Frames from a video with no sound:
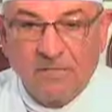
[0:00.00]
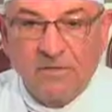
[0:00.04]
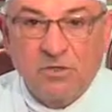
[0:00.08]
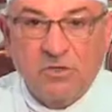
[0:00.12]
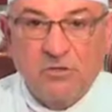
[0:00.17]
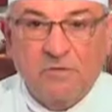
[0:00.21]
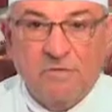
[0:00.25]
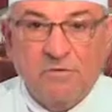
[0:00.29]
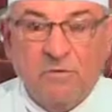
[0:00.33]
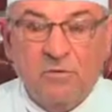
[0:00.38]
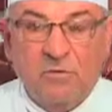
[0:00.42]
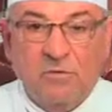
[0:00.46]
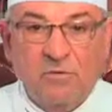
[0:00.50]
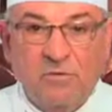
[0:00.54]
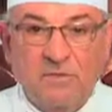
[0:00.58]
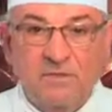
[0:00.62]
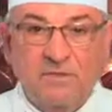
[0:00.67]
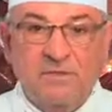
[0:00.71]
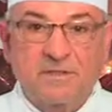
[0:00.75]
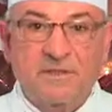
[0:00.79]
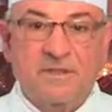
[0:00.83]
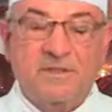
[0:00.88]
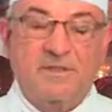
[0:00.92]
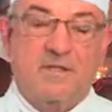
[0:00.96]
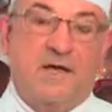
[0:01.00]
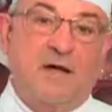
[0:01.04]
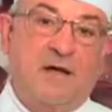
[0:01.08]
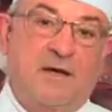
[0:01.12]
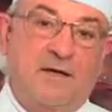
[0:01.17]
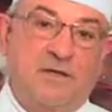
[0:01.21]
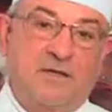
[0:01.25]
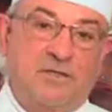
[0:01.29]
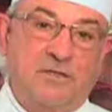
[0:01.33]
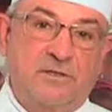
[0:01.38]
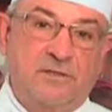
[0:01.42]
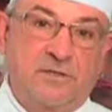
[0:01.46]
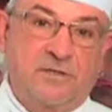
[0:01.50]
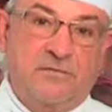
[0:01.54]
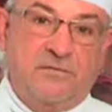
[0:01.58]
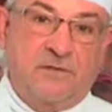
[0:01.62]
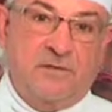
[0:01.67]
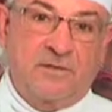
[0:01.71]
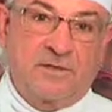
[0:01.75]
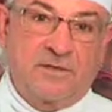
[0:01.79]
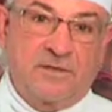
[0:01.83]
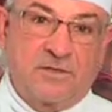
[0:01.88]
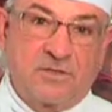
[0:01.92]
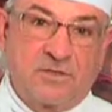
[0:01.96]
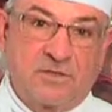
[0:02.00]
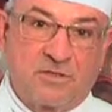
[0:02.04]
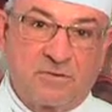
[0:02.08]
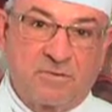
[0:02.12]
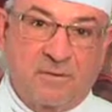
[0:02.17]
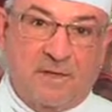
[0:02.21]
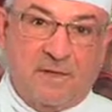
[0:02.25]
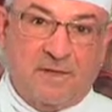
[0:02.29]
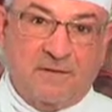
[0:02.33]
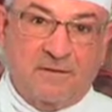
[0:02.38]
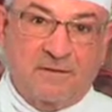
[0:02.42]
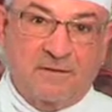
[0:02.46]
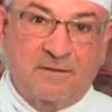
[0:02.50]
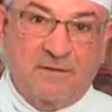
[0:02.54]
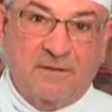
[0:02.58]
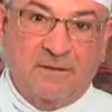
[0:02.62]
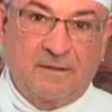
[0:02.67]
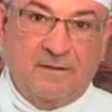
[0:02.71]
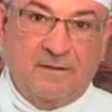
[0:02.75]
which of course is a hygiene advantage as well.